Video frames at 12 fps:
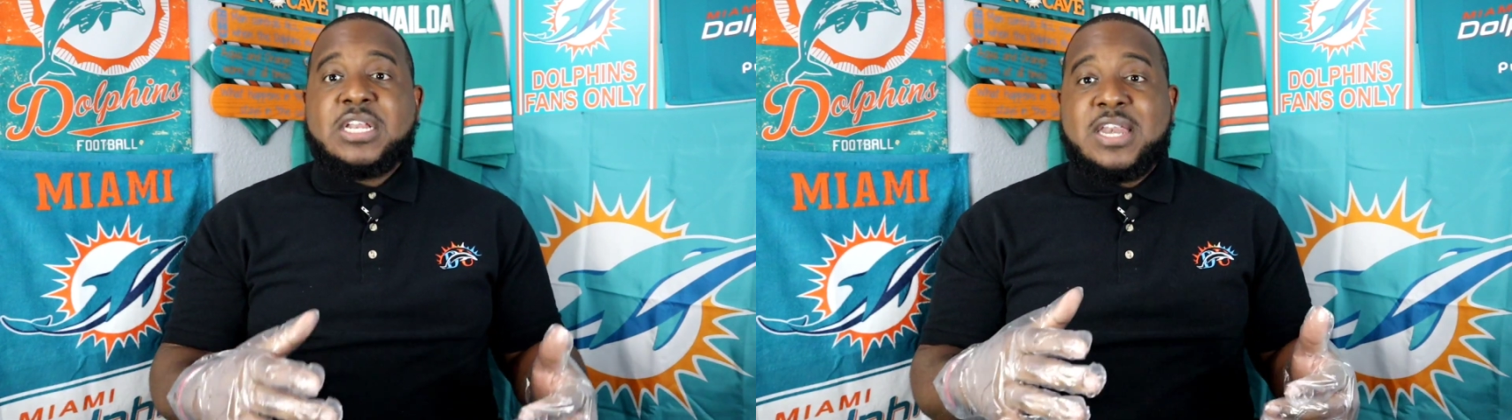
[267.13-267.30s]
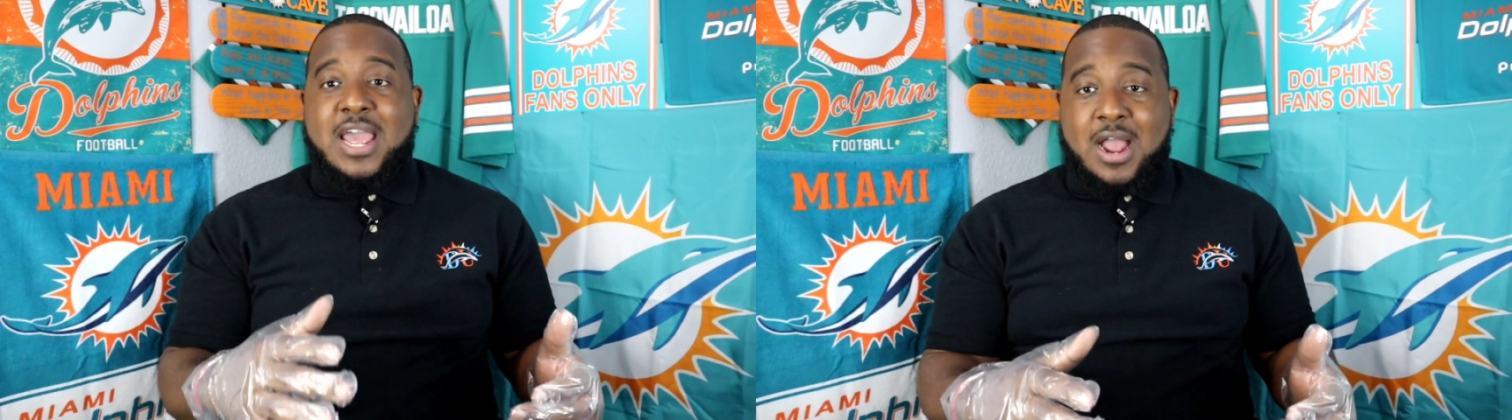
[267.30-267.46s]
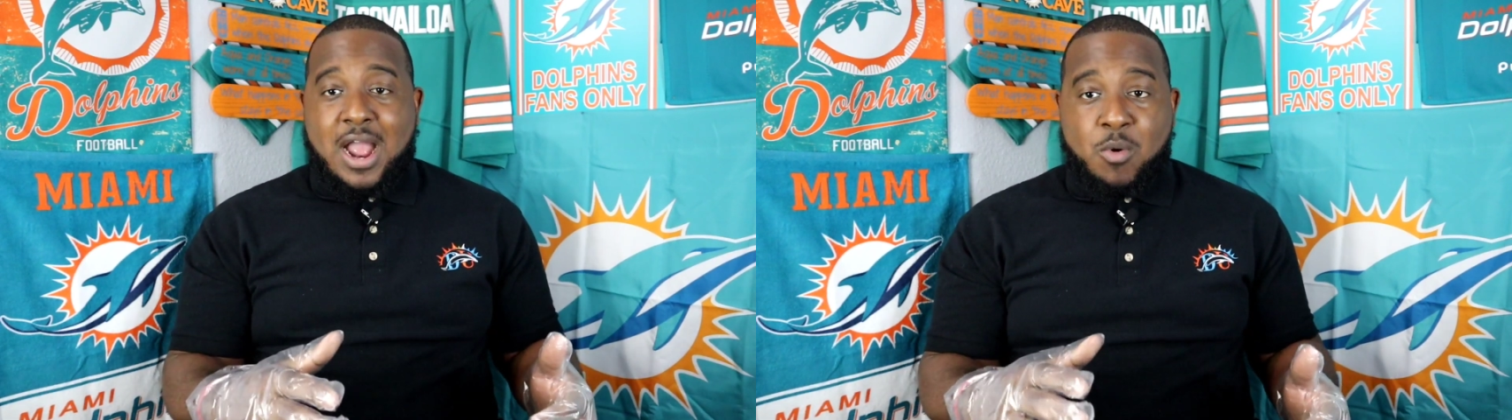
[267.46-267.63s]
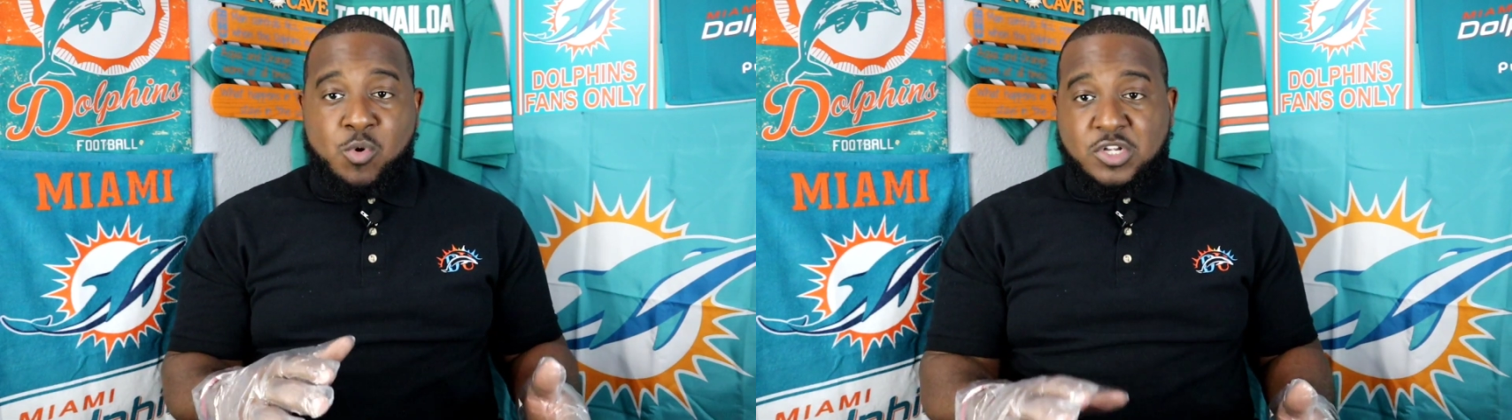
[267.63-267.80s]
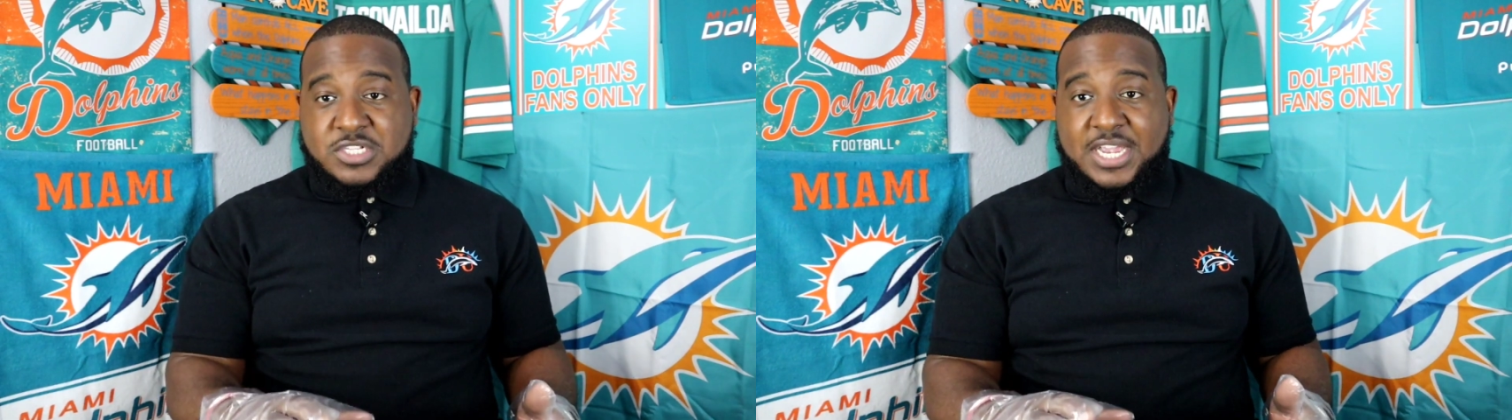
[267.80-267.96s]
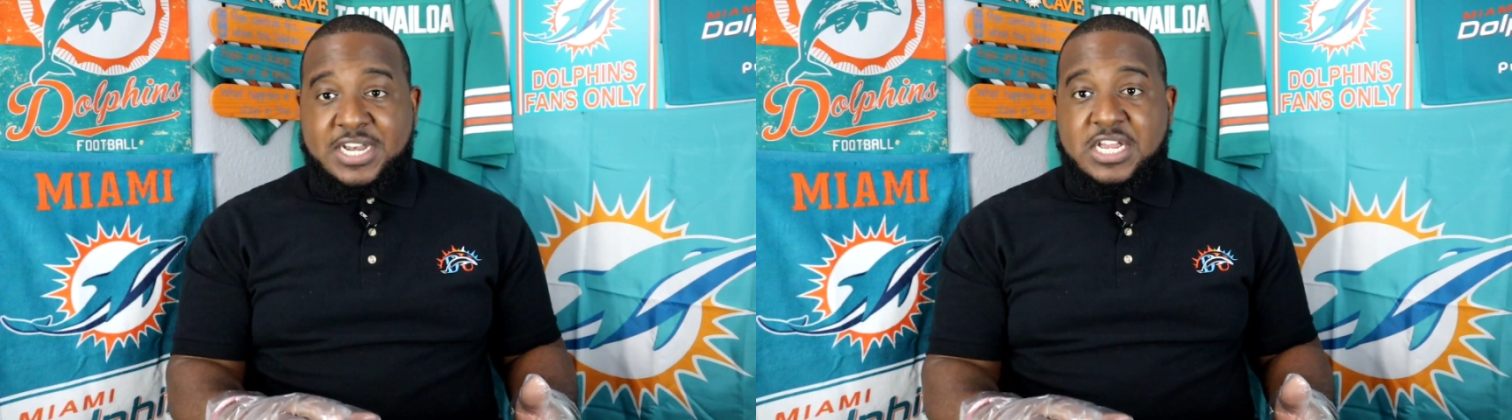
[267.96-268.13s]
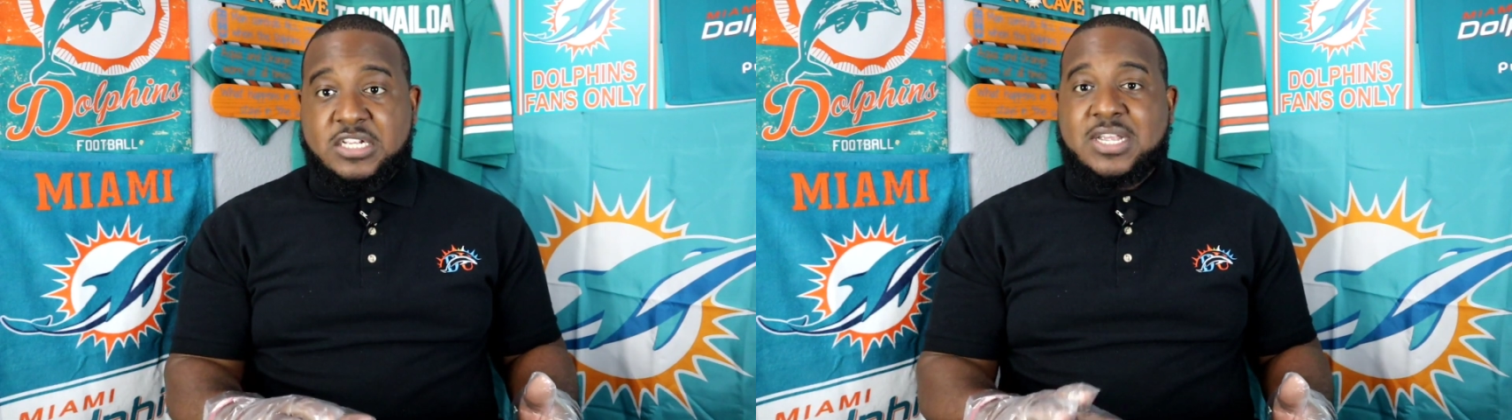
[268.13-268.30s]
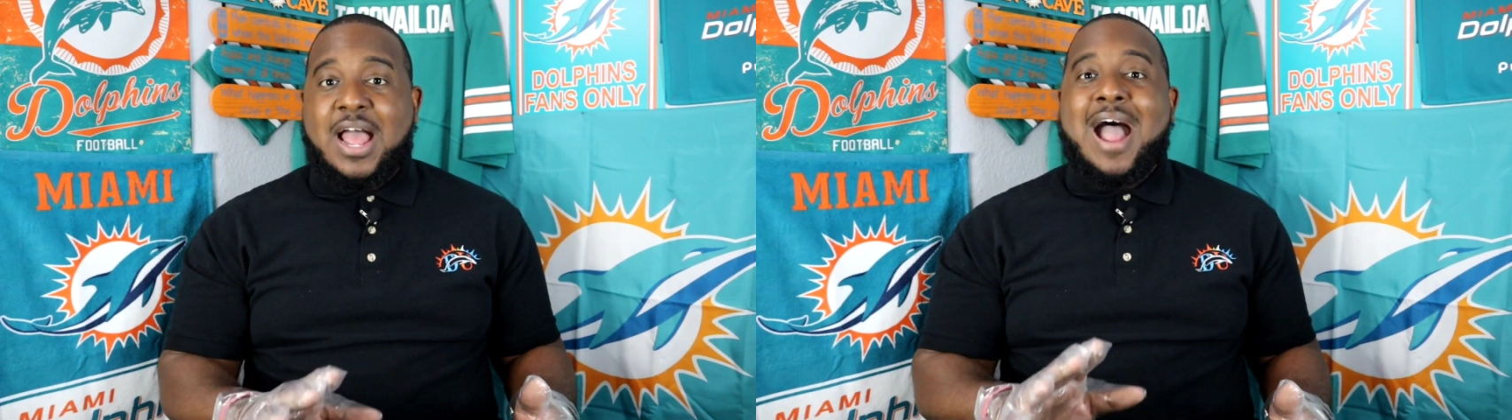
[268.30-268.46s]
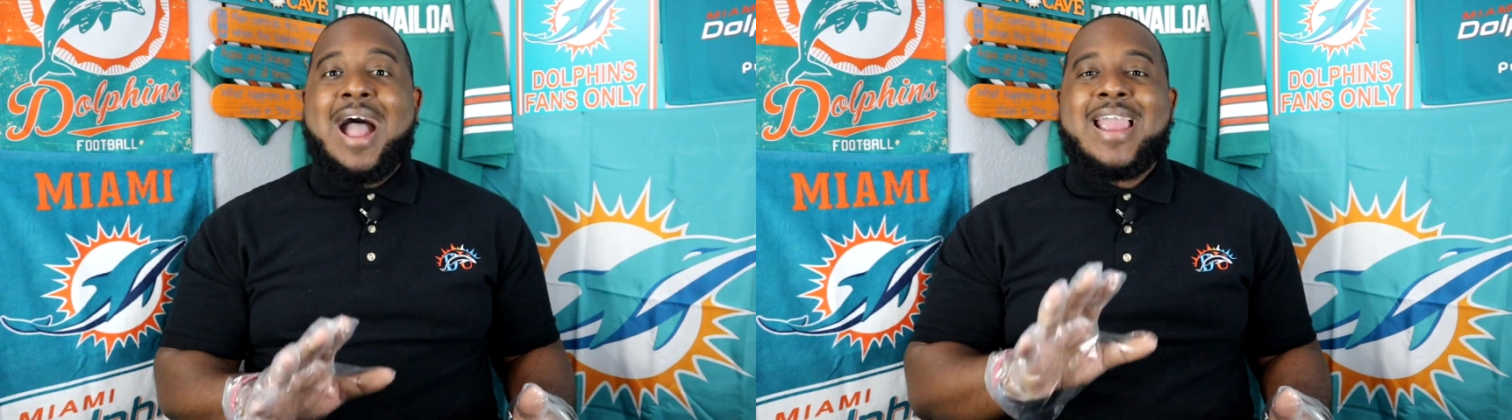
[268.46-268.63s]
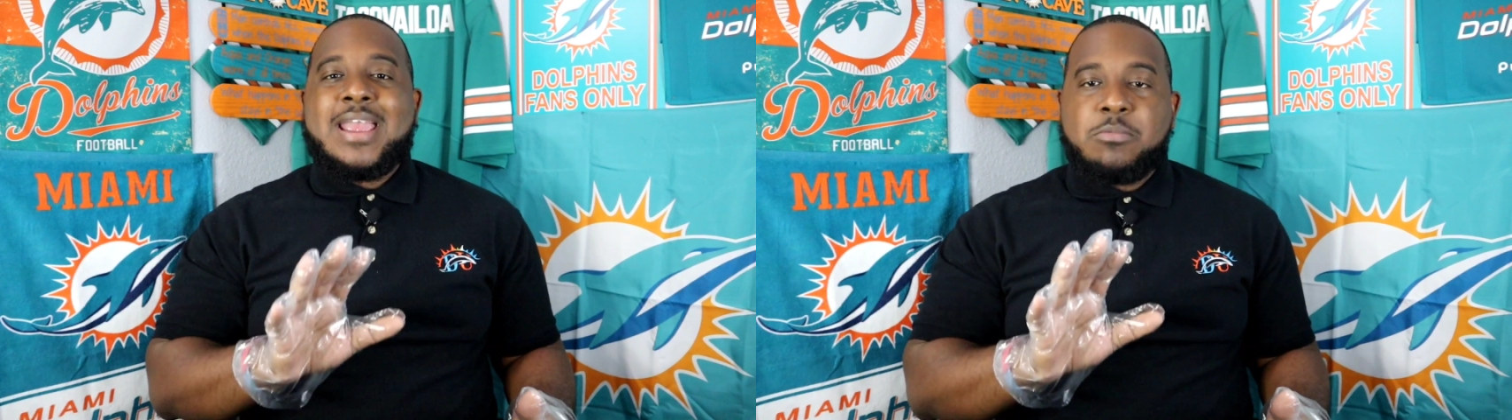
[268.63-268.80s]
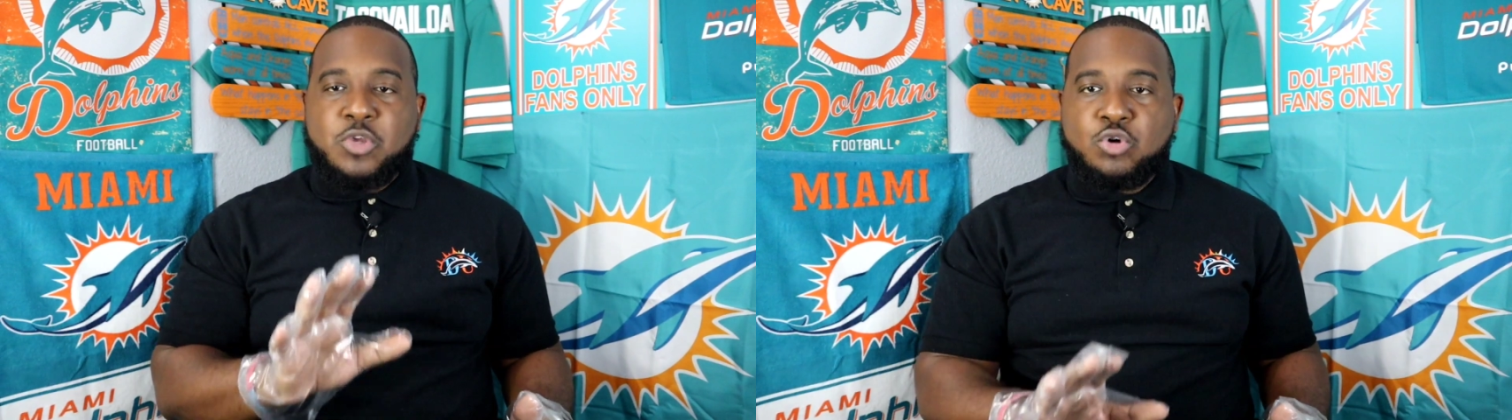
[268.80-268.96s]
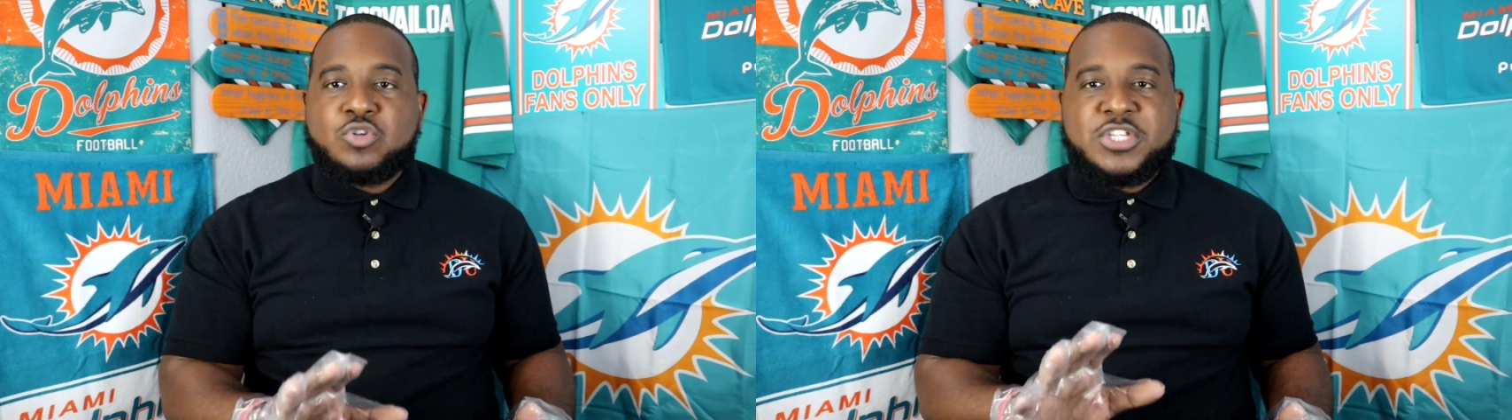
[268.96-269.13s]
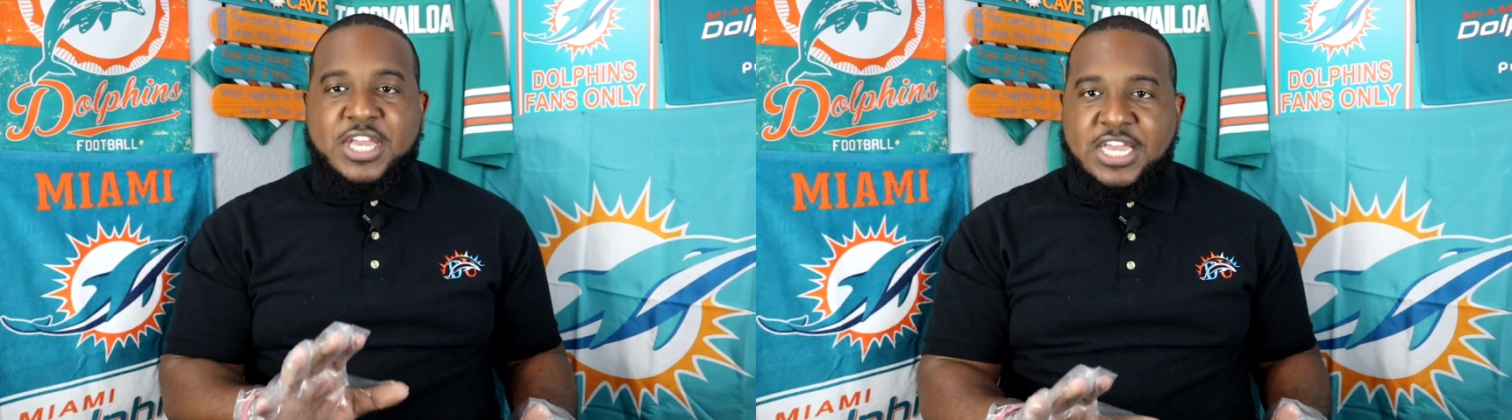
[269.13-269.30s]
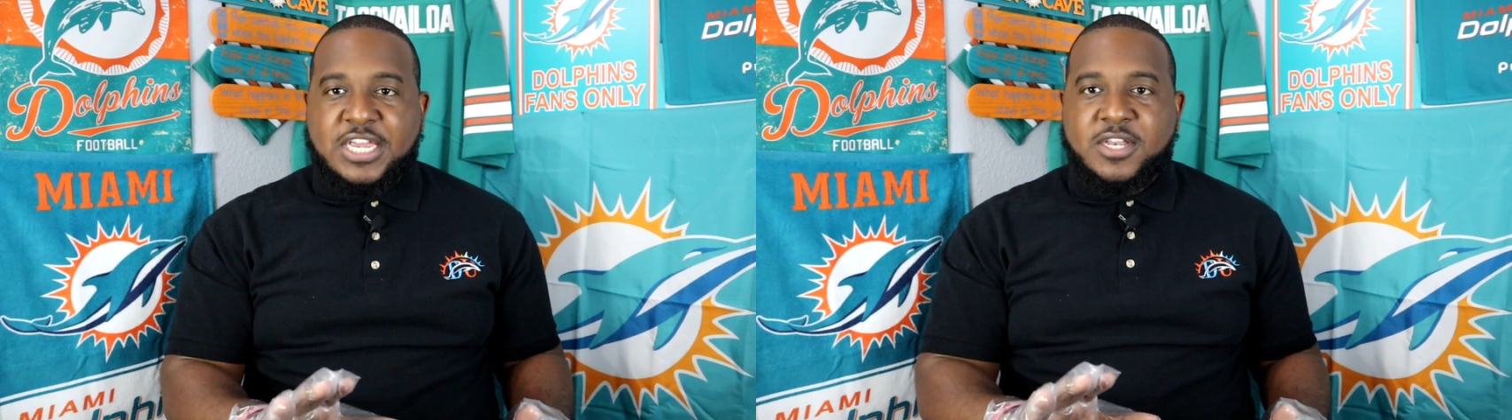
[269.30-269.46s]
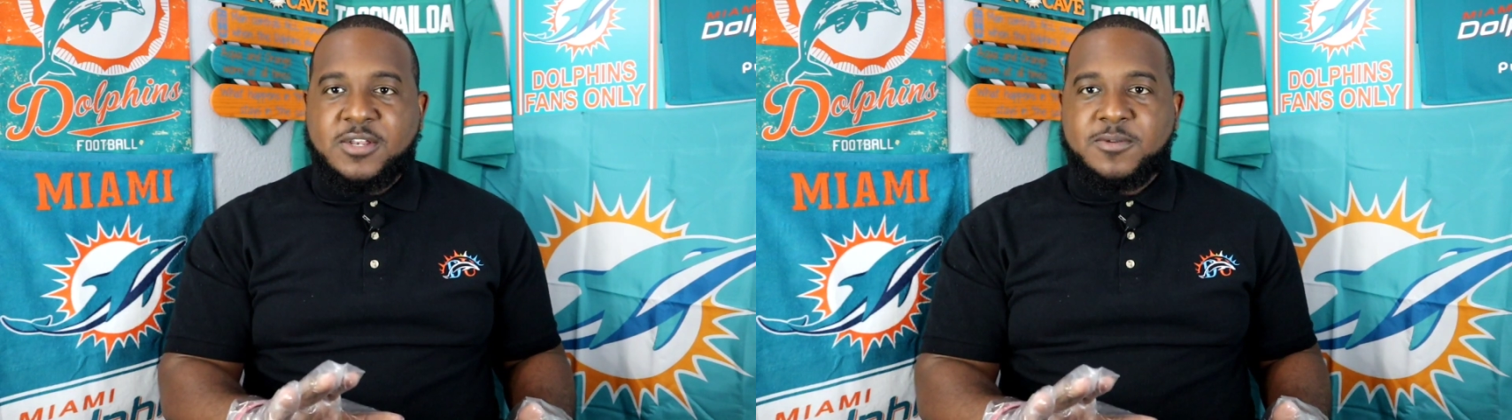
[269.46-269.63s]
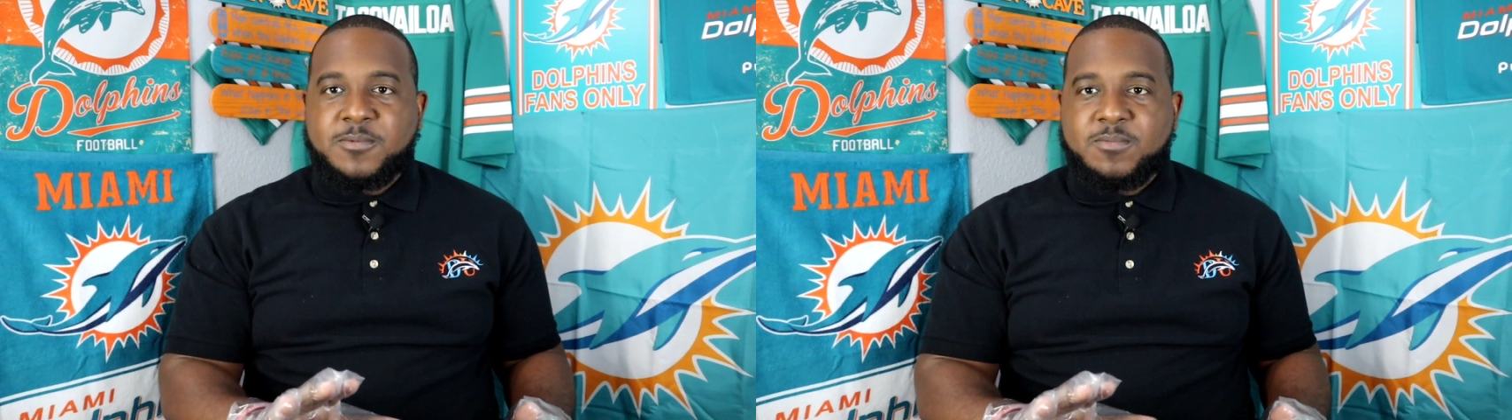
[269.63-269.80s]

Now, I will say this. I am used to heat.